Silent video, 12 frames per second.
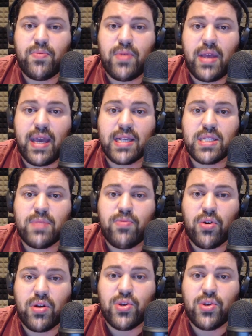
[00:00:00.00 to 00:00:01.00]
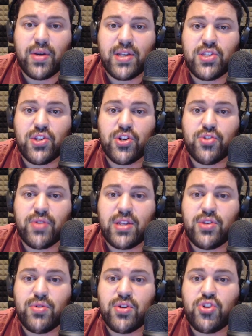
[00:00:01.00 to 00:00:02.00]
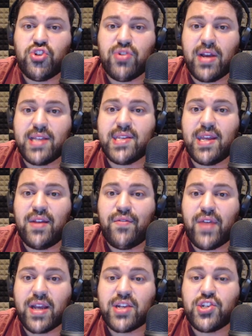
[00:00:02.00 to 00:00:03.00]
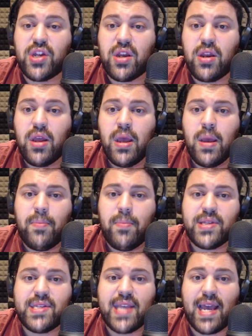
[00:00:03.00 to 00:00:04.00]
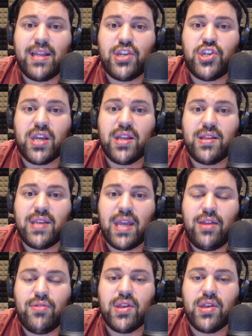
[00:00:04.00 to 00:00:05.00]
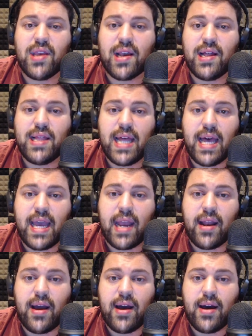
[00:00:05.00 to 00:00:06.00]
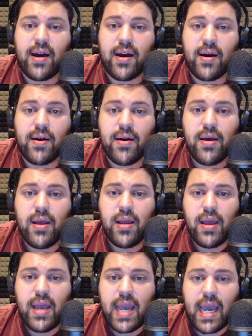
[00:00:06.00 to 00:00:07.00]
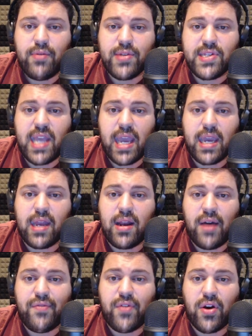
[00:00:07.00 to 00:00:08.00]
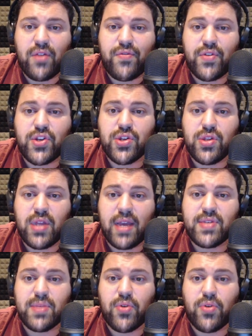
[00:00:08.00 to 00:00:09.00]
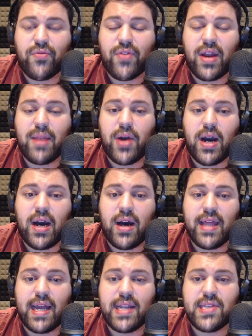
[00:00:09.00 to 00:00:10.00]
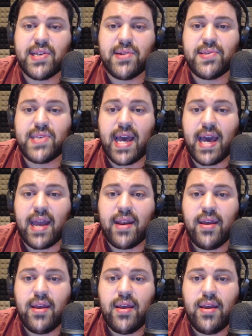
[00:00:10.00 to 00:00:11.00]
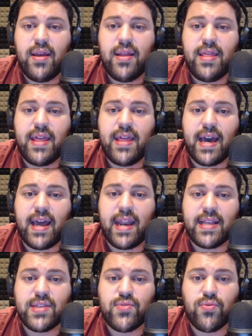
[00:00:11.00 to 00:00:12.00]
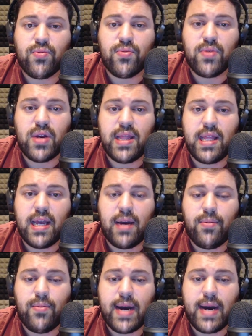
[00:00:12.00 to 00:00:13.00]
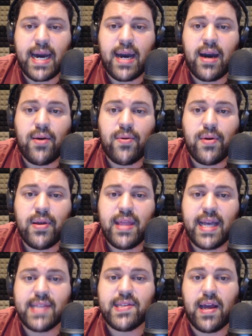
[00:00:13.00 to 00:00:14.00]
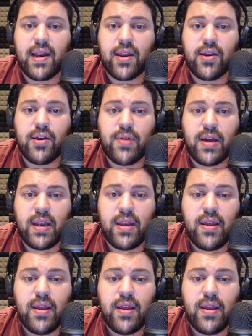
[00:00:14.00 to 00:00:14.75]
exploratory surgery to address infection, but sadly she continued to decline. Oh, and was taken off artificial life support Friday. Oh, that is so sad. That is, wow. That's not a good one.